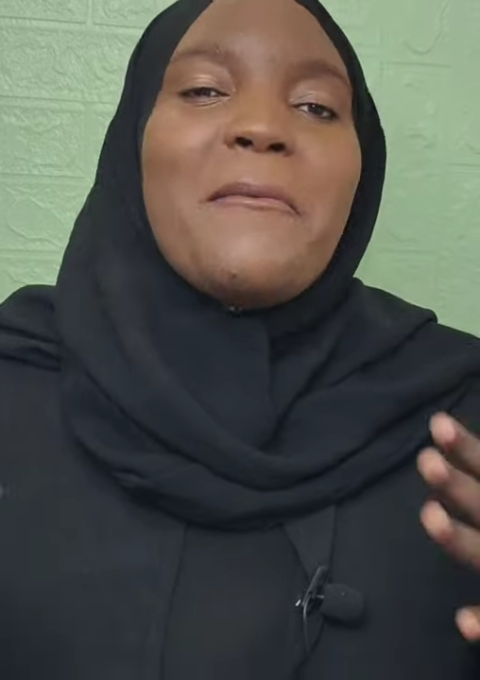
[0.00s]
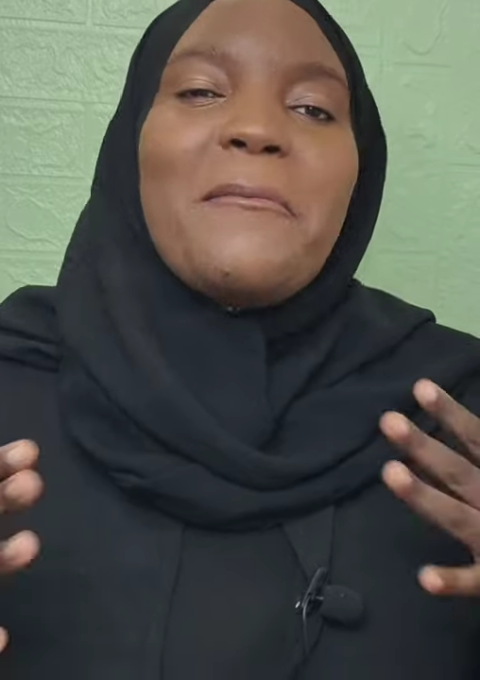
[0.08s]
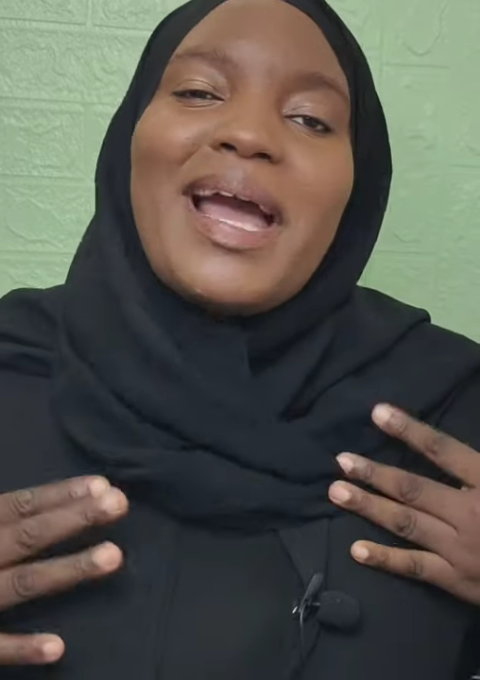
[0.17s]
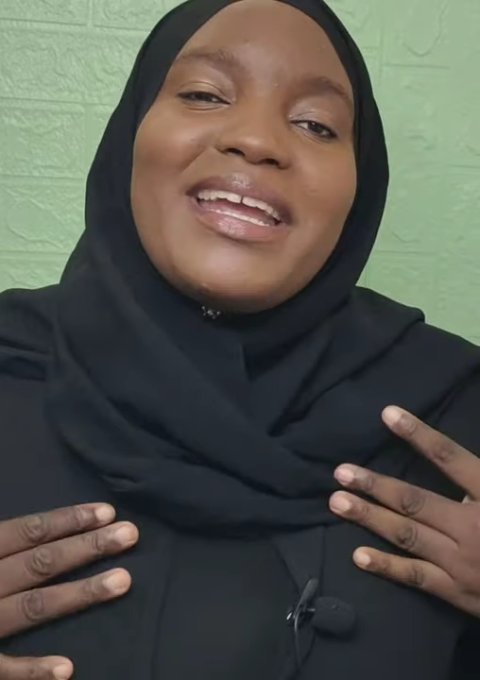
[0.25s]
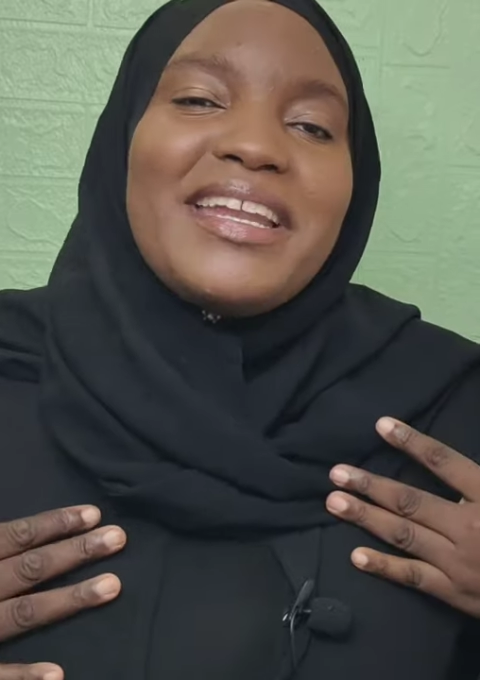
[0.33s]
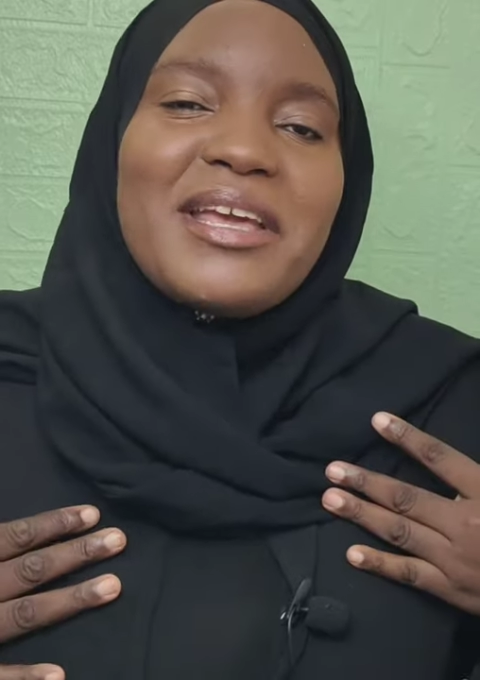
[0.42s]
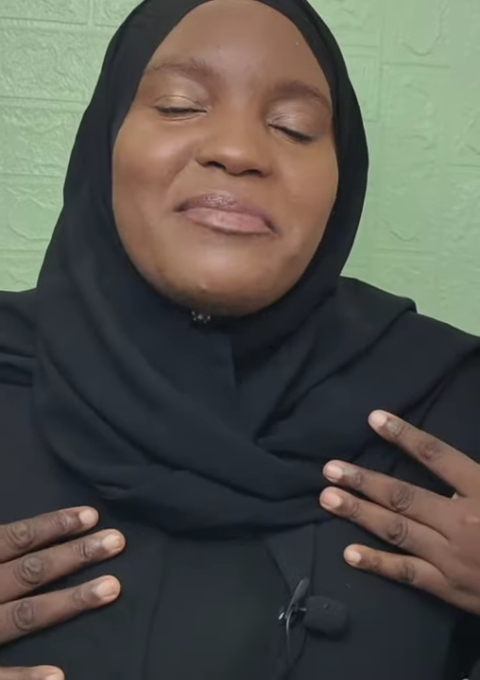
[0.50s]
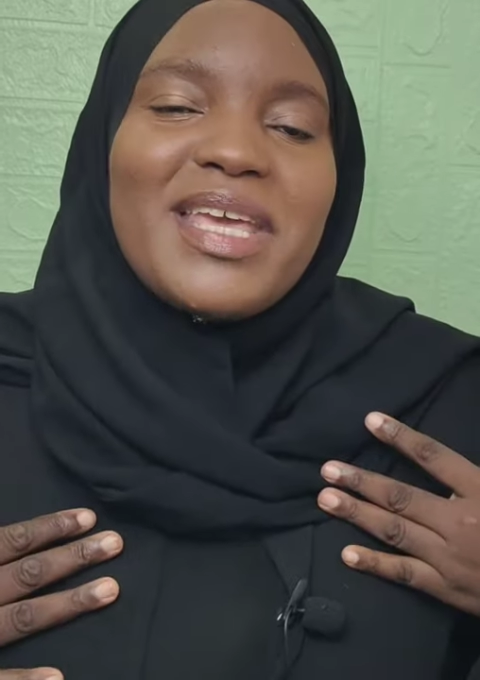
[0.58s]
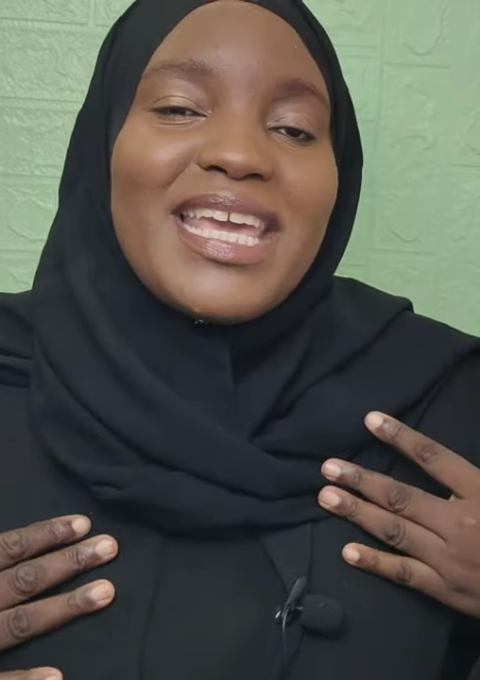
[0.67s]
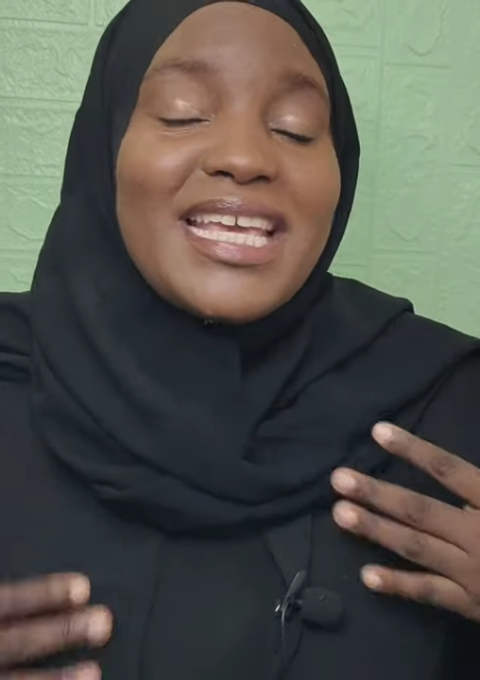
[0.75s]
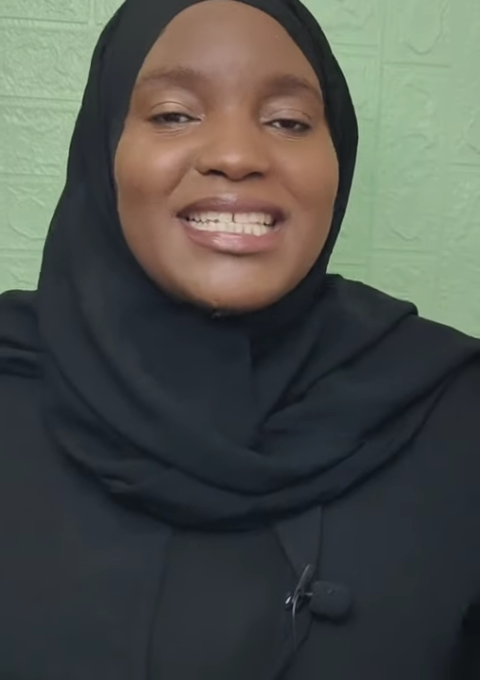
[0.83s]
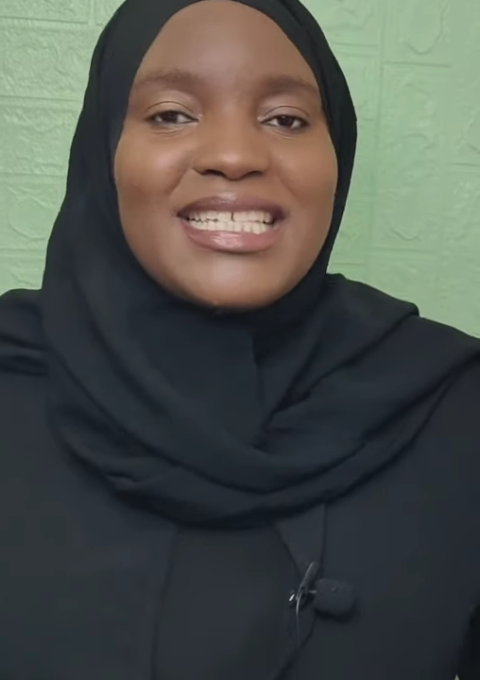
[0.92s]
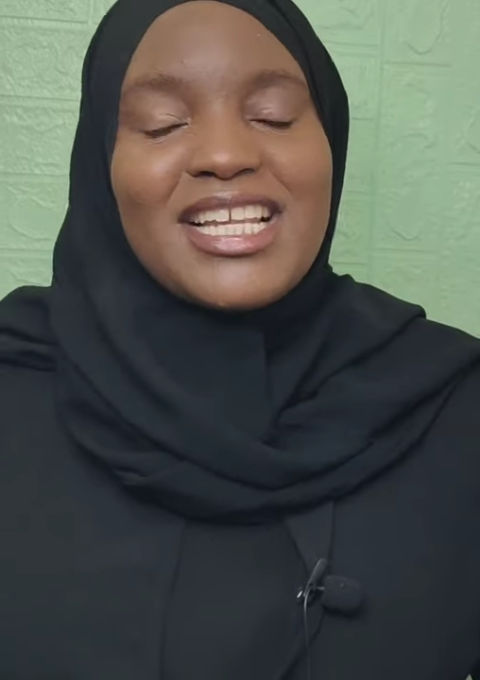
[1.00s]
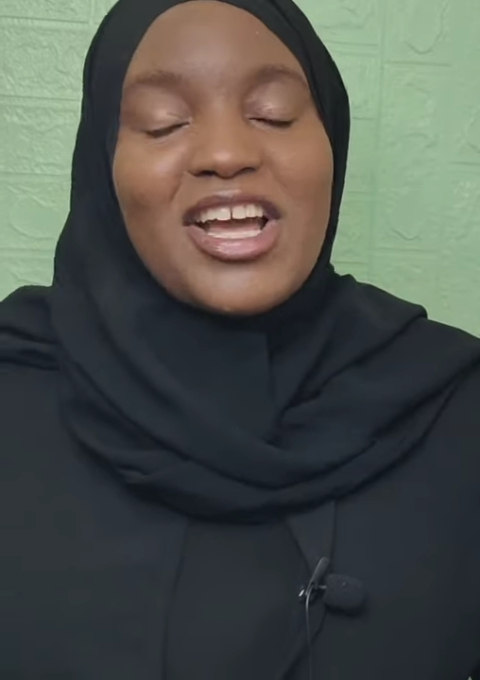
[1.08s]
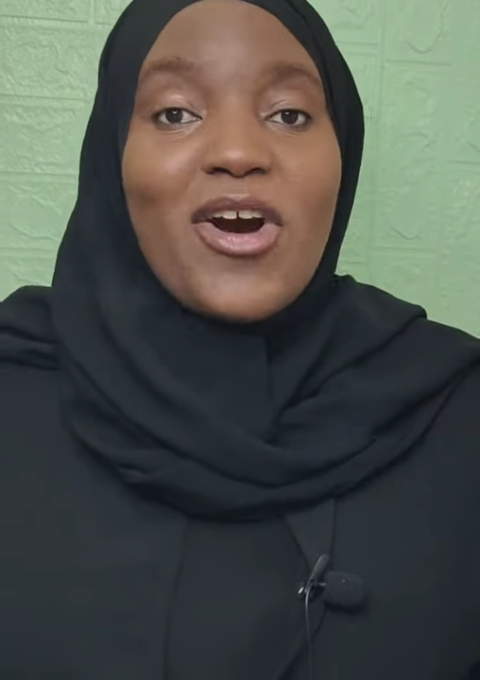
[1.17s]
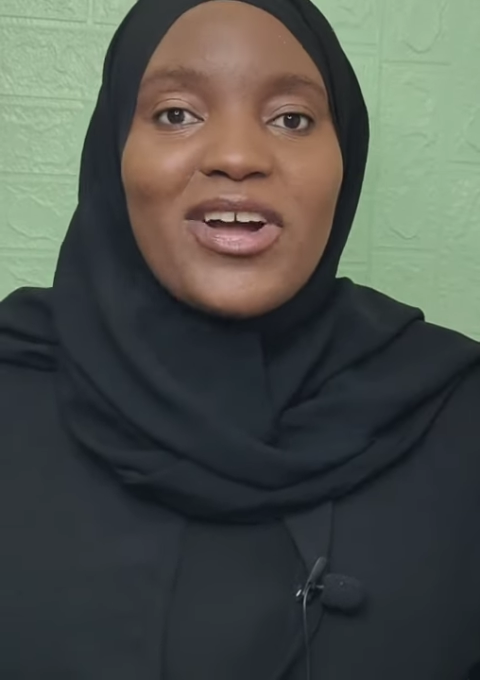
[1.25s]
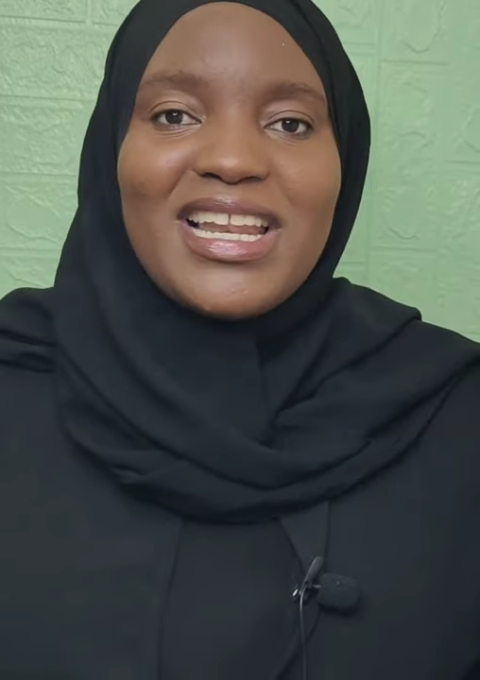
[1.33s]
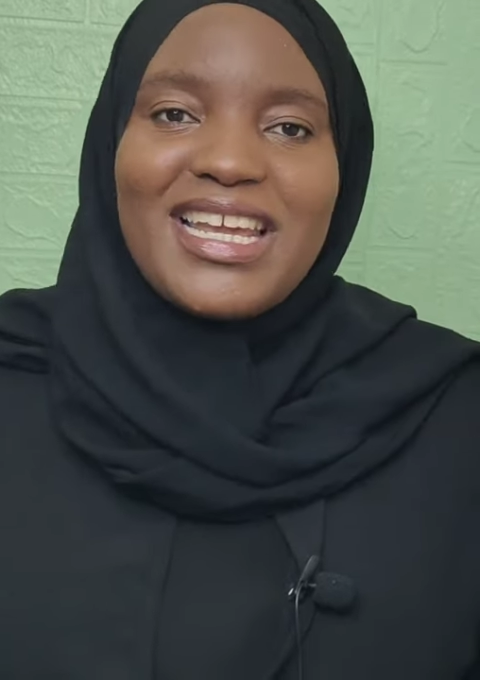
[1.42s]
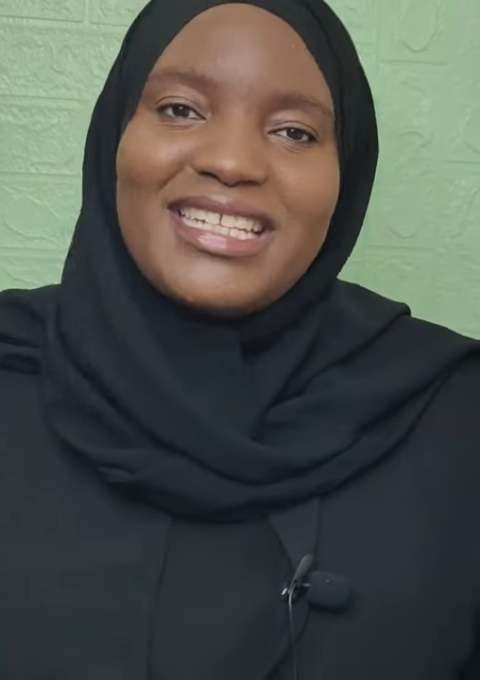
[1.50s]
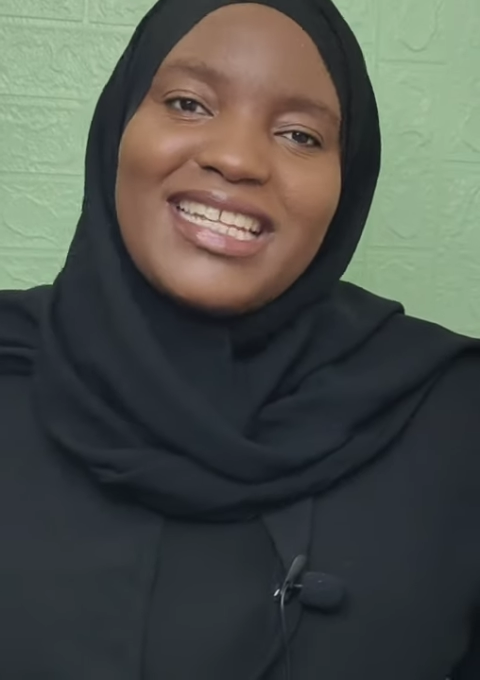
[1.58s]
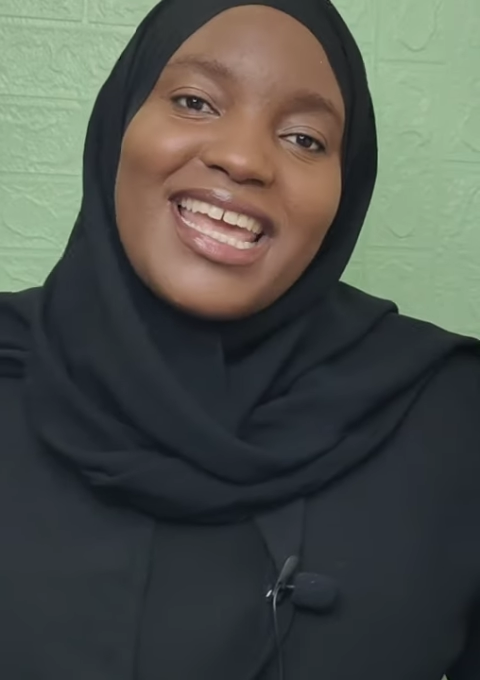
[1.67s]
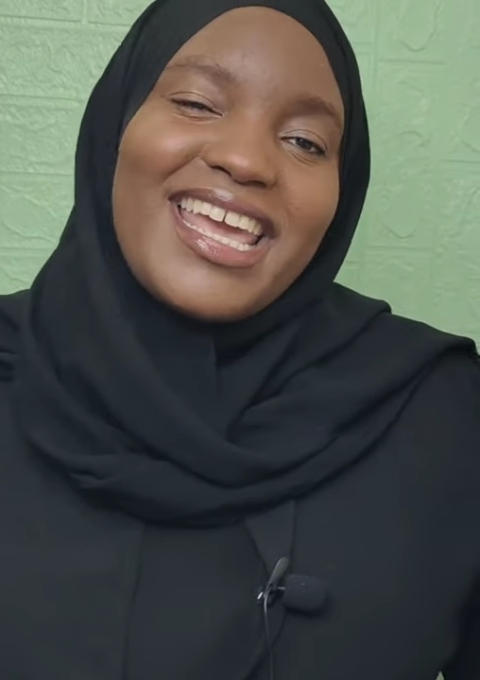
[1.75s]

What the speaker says: My name is Colette,